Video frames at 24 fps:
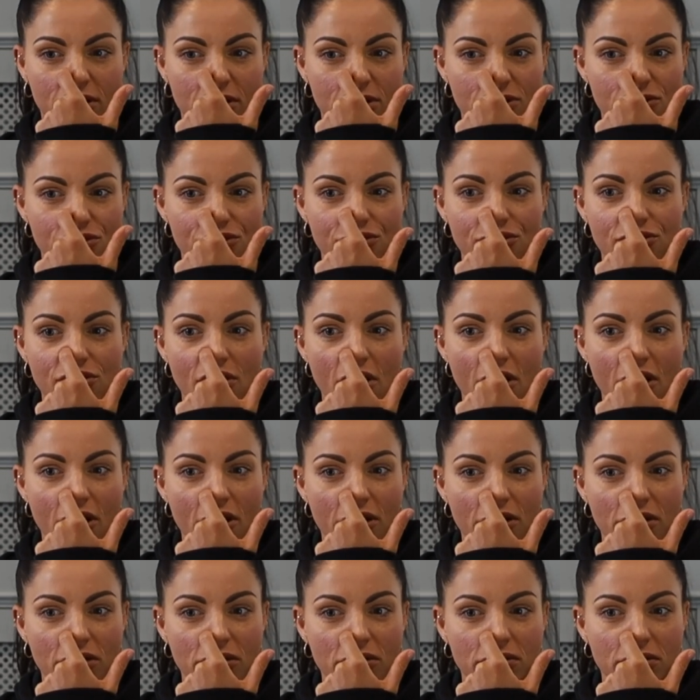
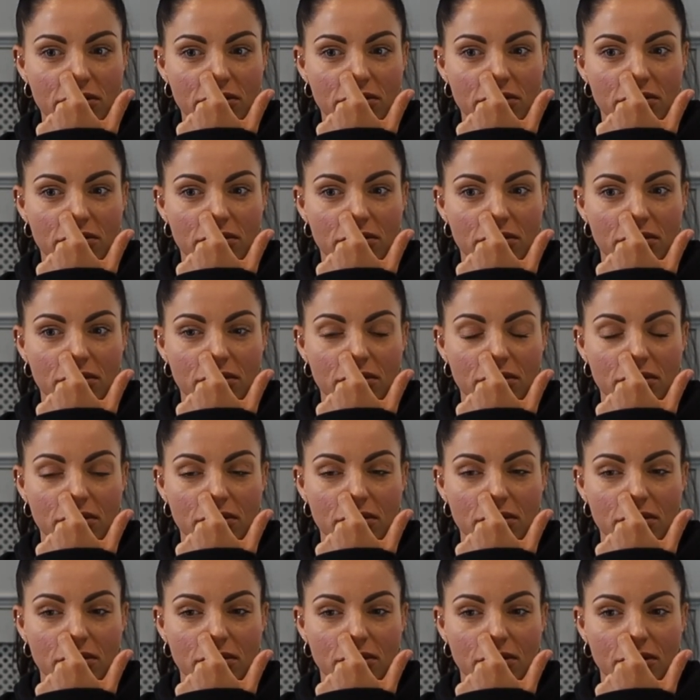So
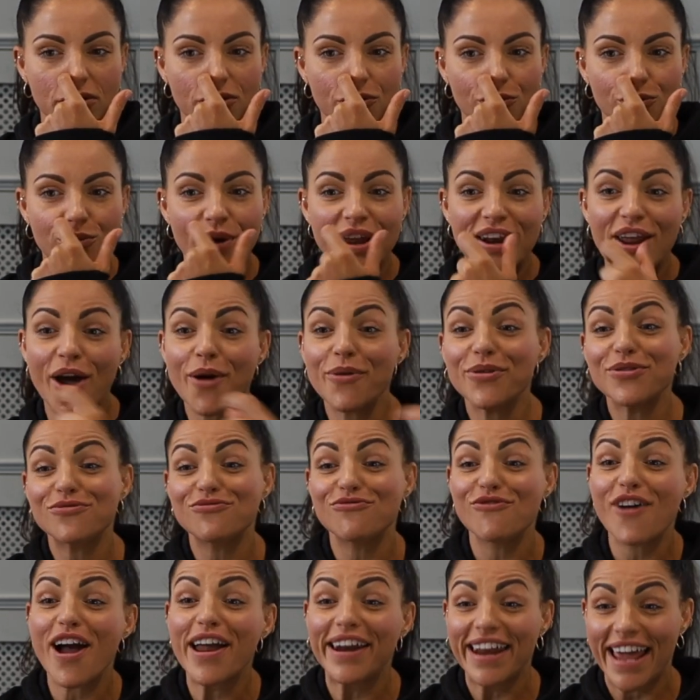when I was
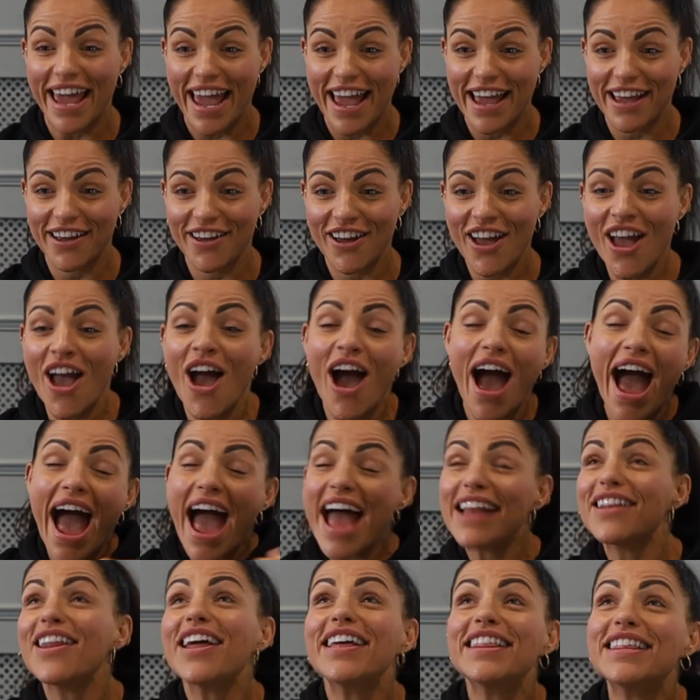running, I
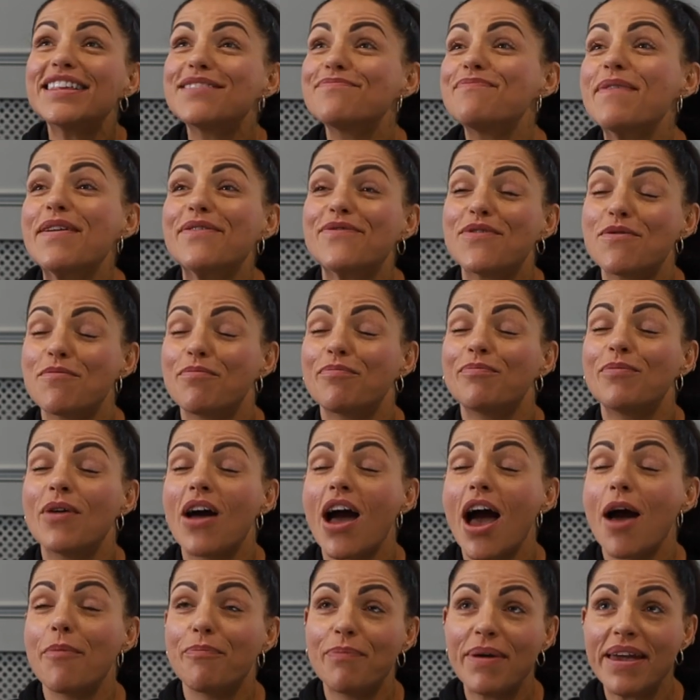had like this bit of an
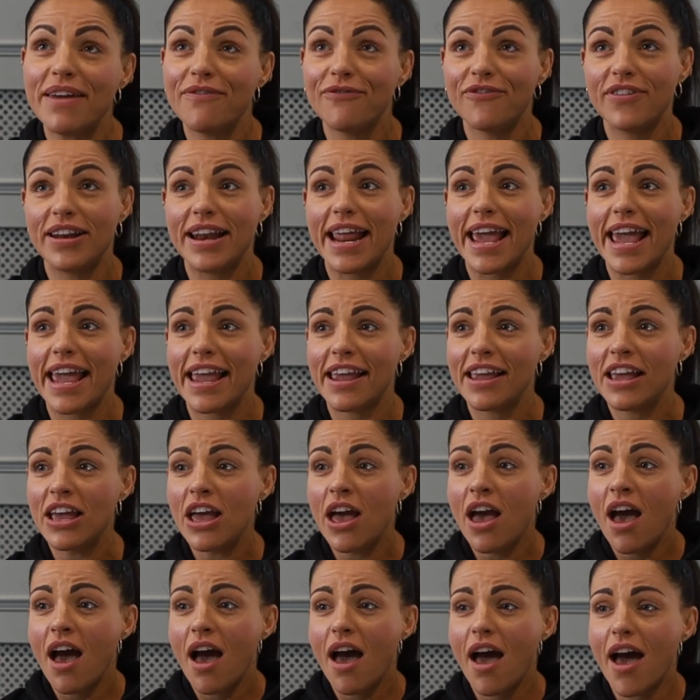epiphany,
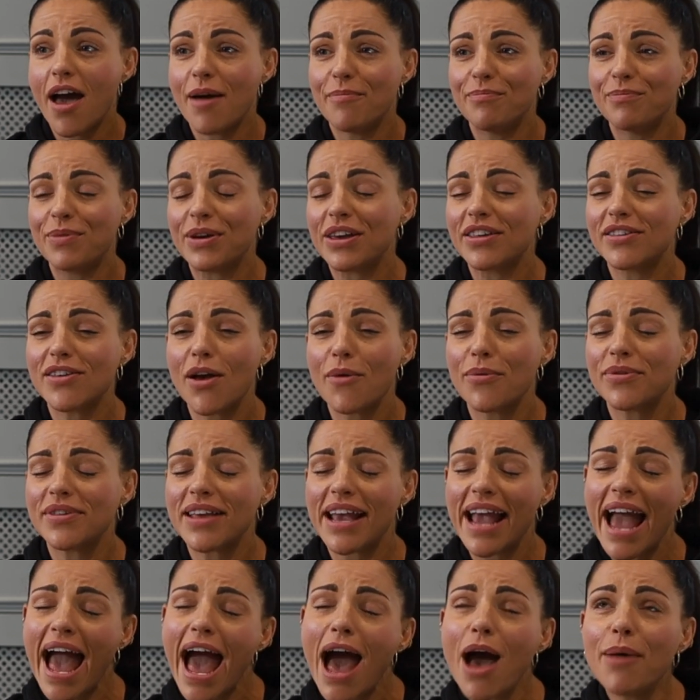because I was
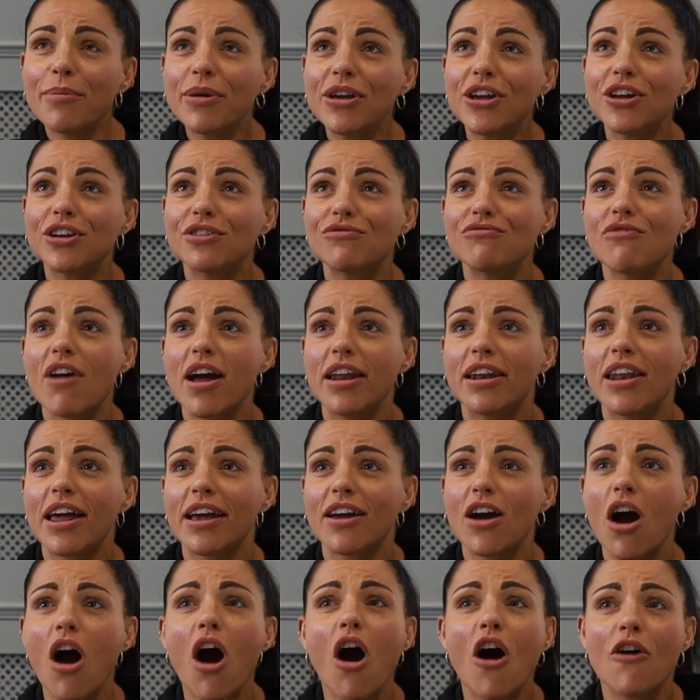like, how am I going to run
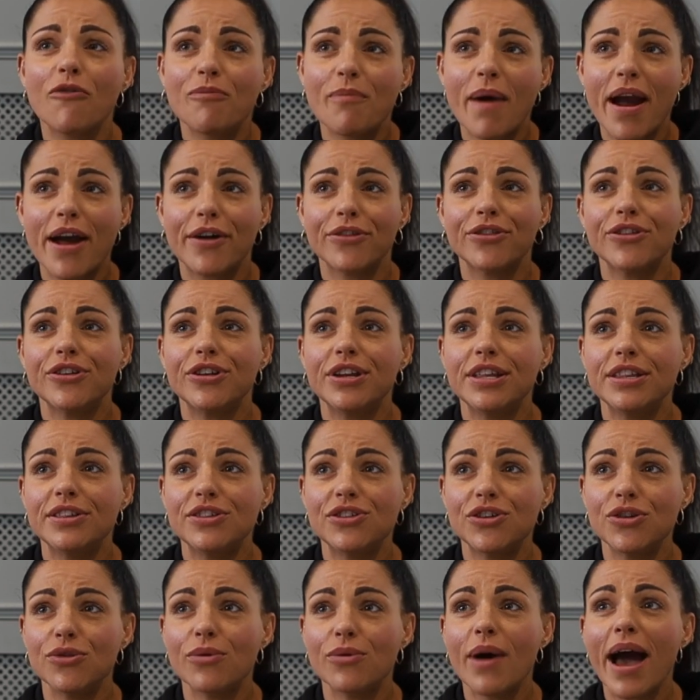like a half marathon in 2